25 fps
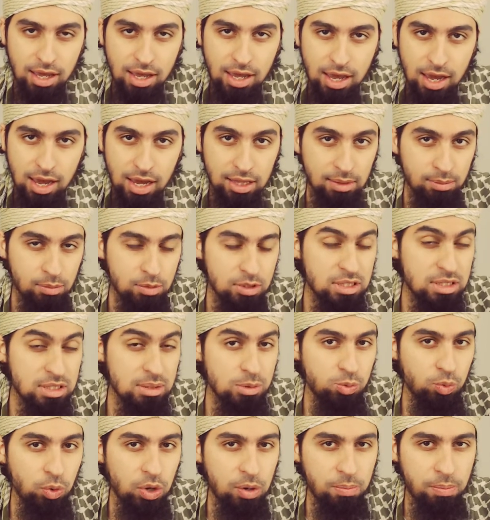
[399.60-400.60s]
And the Muslims
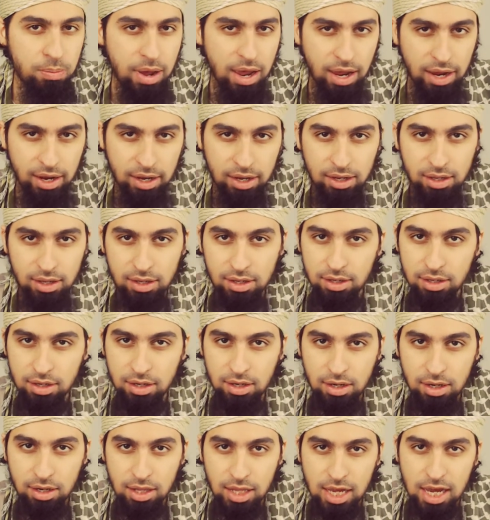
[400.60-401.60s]
went back
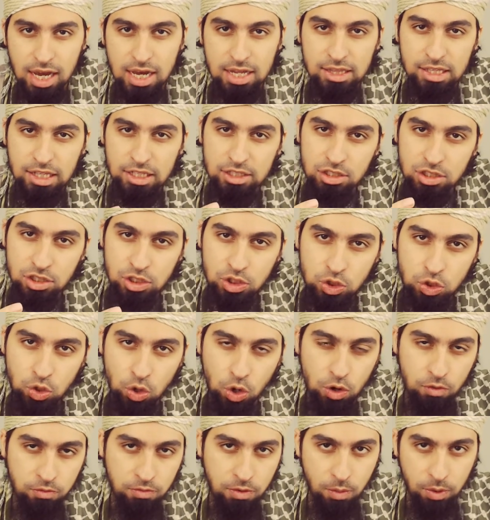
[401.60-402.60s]
and they stood
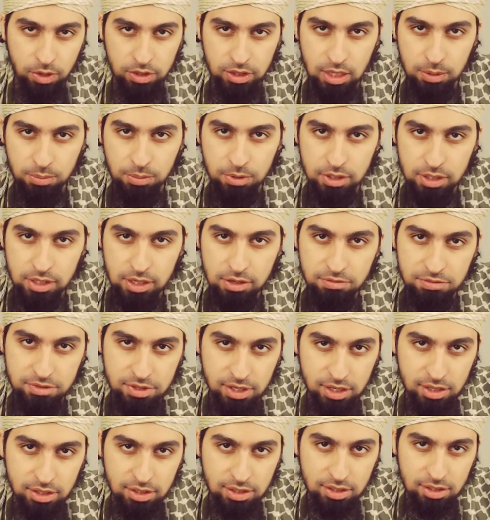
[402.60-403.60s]
for what they believed
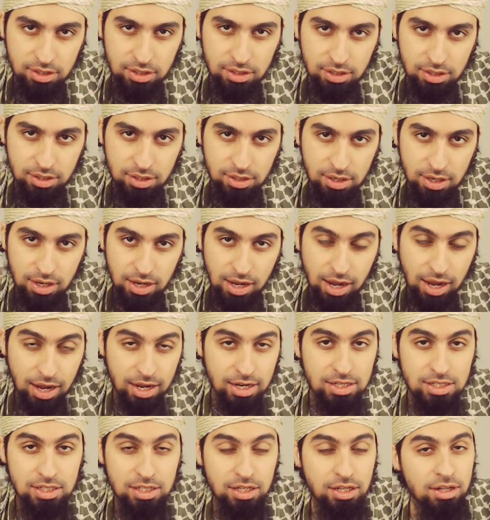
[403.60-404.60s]
in
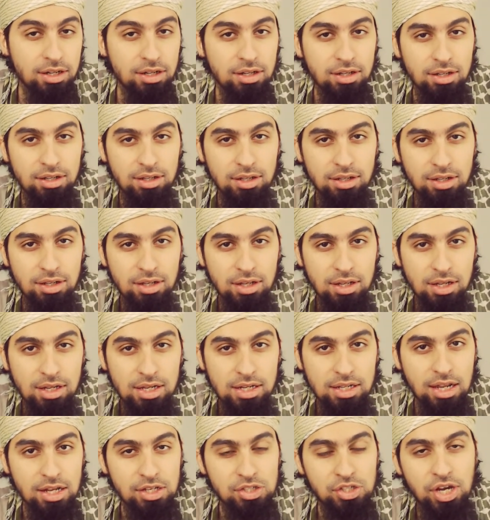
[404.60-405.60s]
until
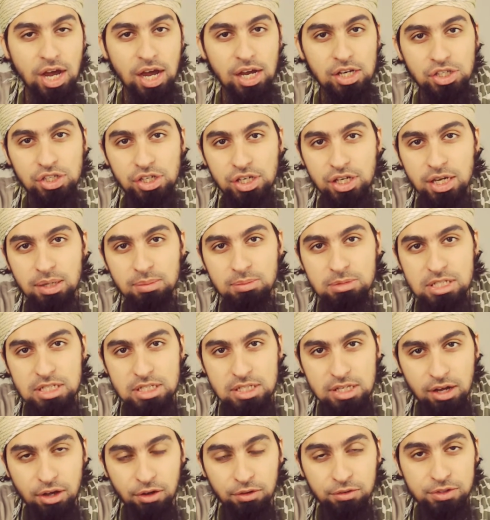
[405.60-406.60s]
Najashi
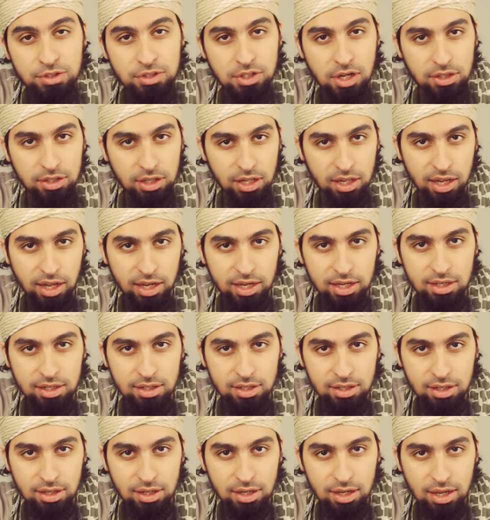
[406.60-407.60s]
himself saw the light
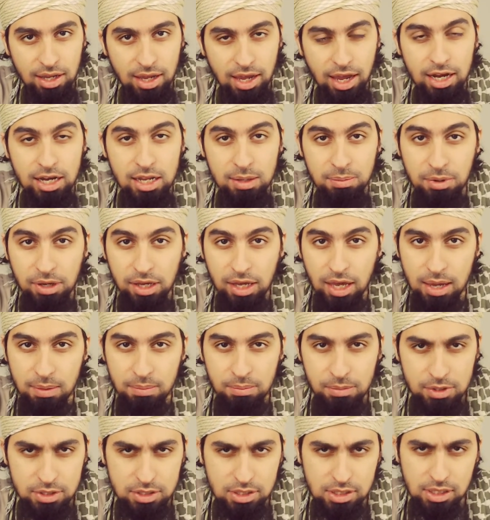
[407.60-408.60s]
and he became
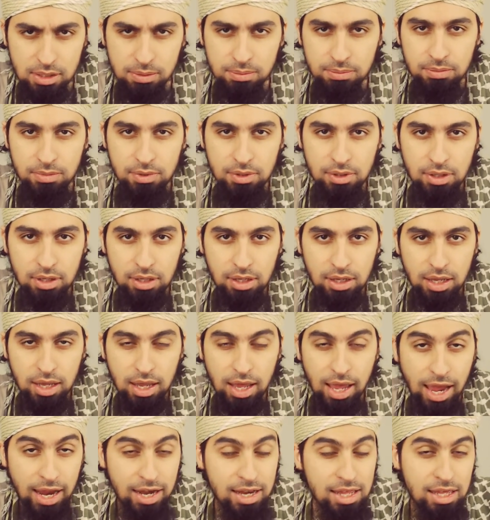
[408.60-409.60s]
Muslim
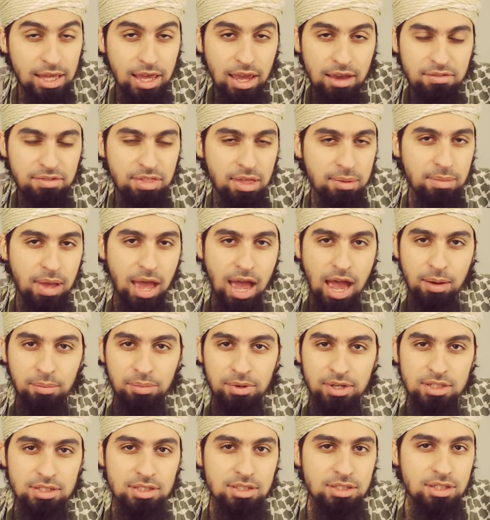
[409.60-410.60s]
and he gave them
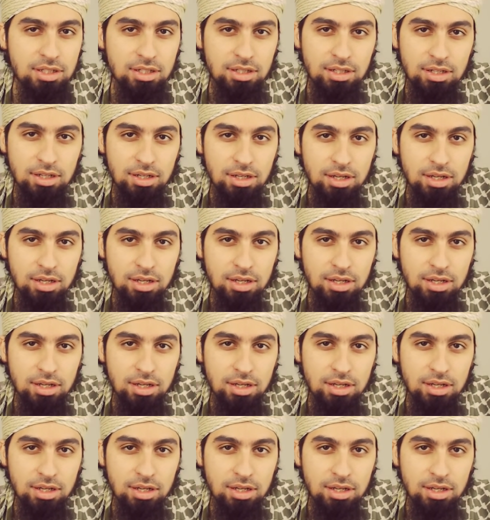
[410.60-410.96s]
amnesty.